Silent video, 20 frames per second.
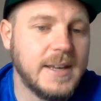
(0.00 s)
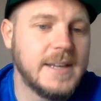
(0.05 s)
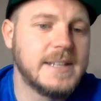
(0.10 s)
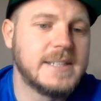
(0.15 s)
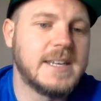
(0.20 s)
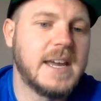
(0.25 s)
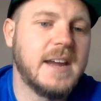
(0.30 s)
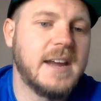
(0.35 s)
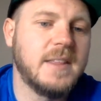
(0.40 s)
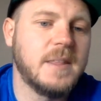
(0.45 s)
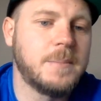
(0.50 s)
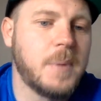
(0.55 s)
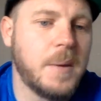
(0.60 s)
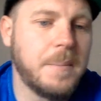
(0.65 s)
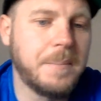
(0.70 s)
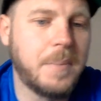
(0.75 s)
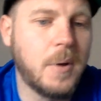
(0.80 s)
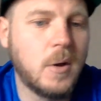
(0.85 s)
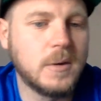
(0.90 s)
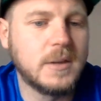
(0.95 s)
Take the
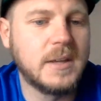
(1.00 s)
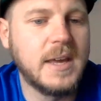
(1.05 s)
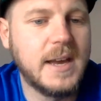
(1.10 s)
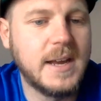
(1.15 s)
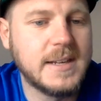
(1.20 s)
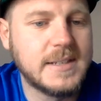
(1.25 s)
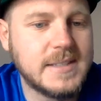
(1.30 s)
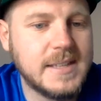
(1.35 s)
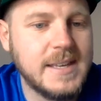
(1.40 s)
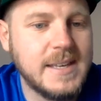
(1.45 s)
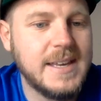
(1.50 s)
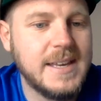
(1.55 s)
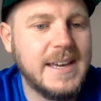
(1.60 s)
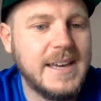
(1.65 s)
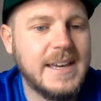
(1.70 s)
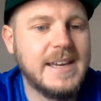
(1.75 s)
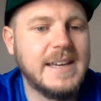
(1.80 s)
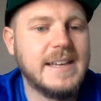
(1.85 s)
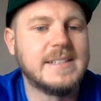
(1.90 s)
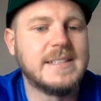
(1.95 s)
Bump podcast
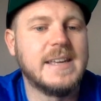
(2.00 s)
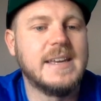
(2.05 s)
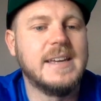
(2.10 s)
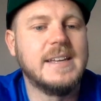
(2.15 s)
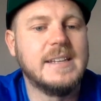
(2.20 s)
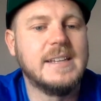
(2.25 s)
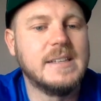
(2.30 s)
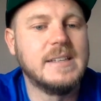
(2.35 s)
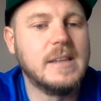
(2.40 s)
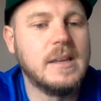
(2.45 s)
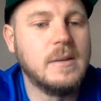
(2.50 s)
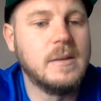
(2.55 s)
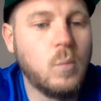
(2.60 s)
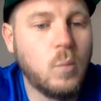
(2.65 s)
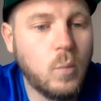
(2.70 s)
is in